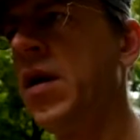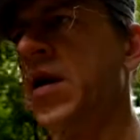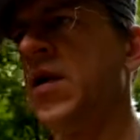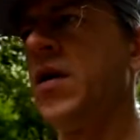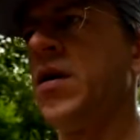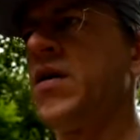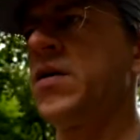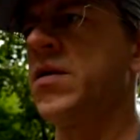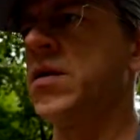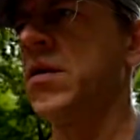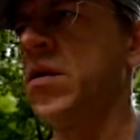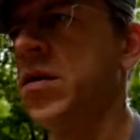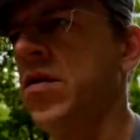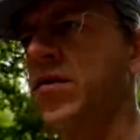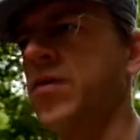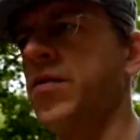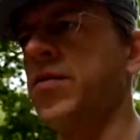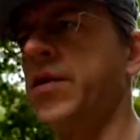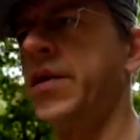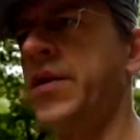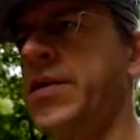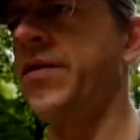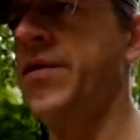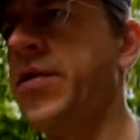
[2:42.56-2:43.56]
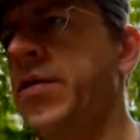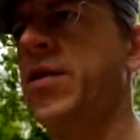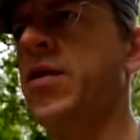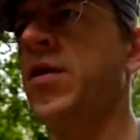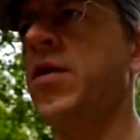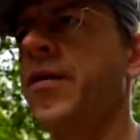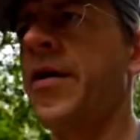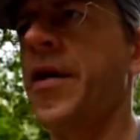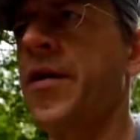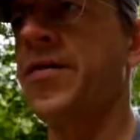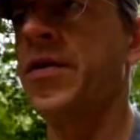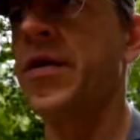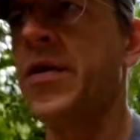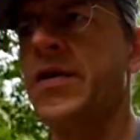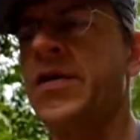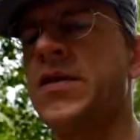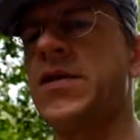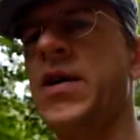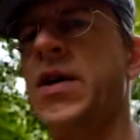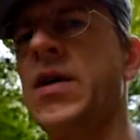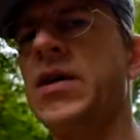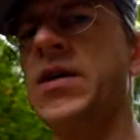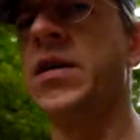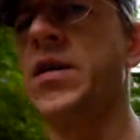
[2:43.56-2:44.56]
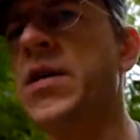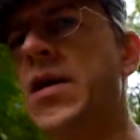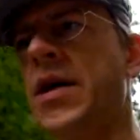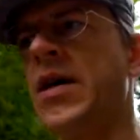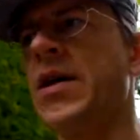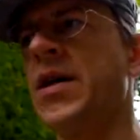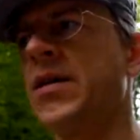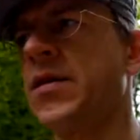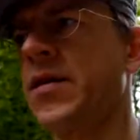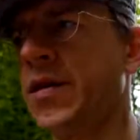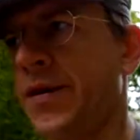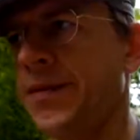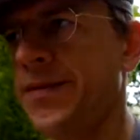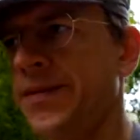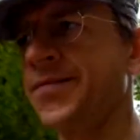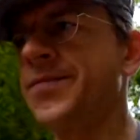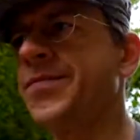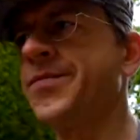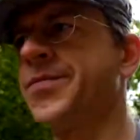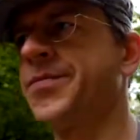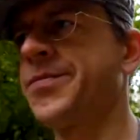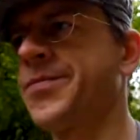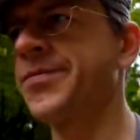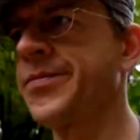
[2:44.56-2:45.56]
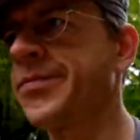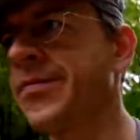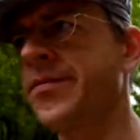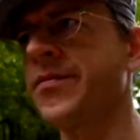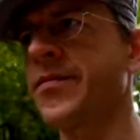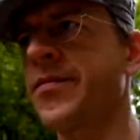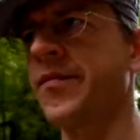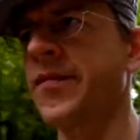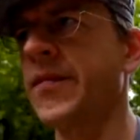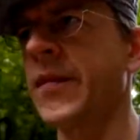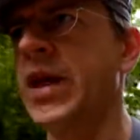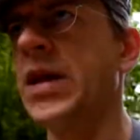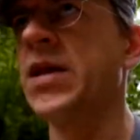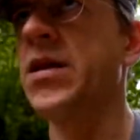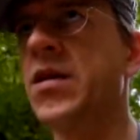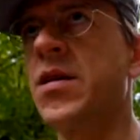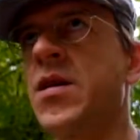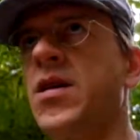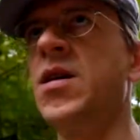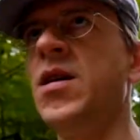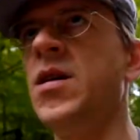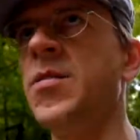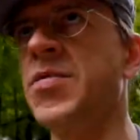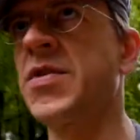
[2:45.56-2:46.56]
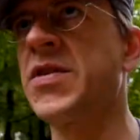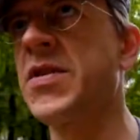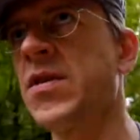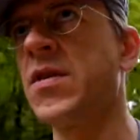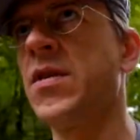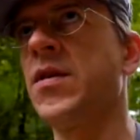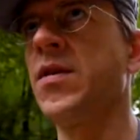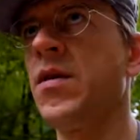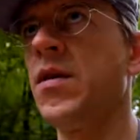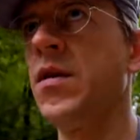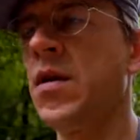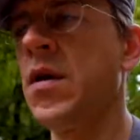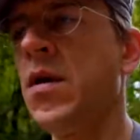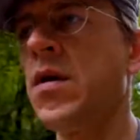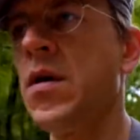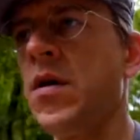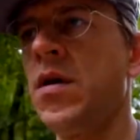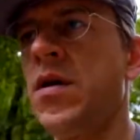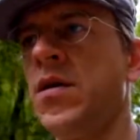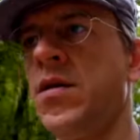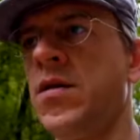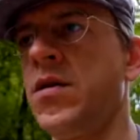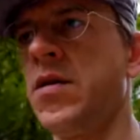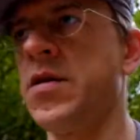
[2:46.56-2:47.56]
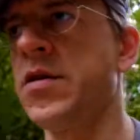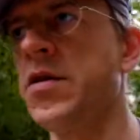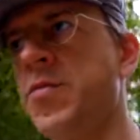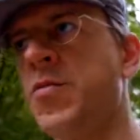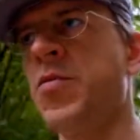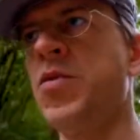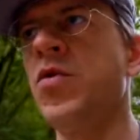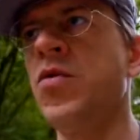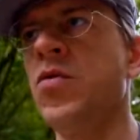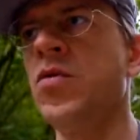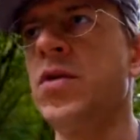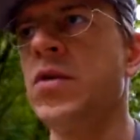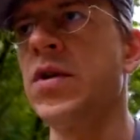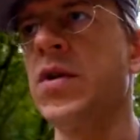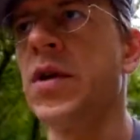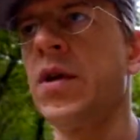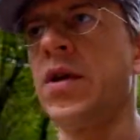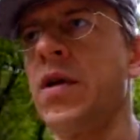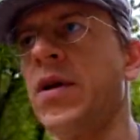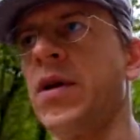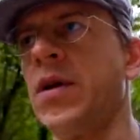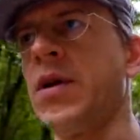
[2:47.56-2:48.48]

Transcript: So one photographer said that it keeps this beauty